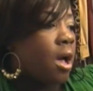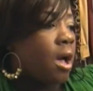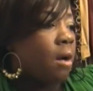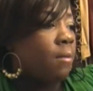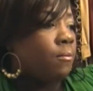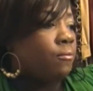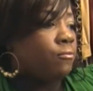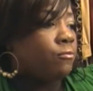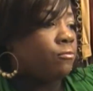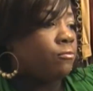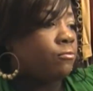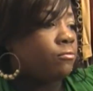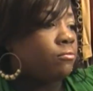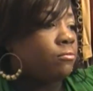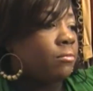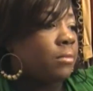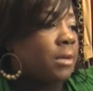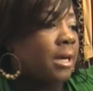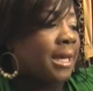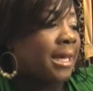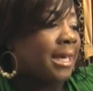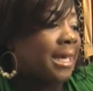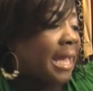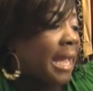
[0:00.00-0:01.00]

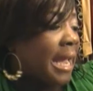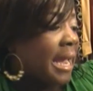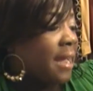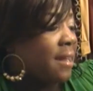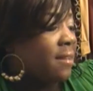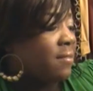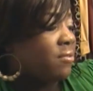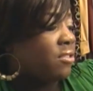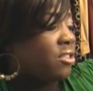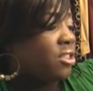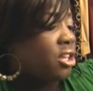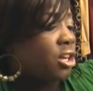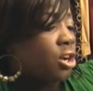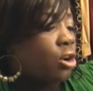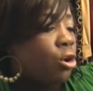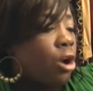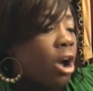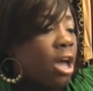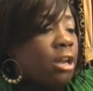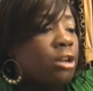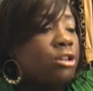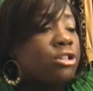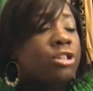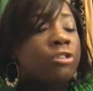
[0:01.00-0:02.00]
Again, the
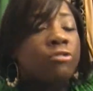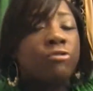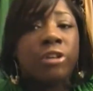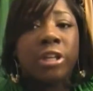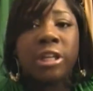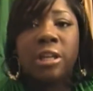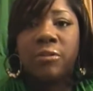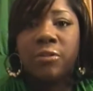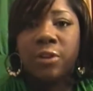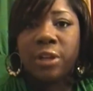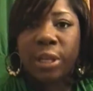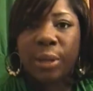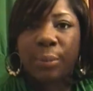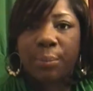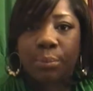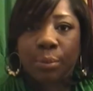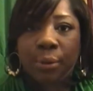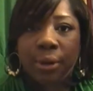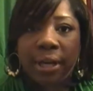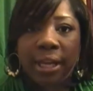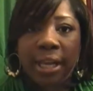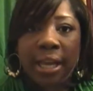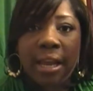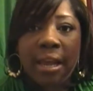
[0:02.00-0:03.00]
colors are really, really
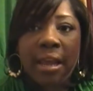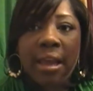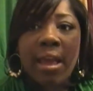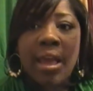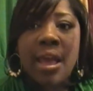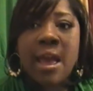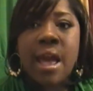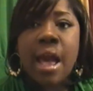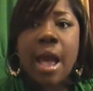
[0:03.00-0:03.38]
pretty.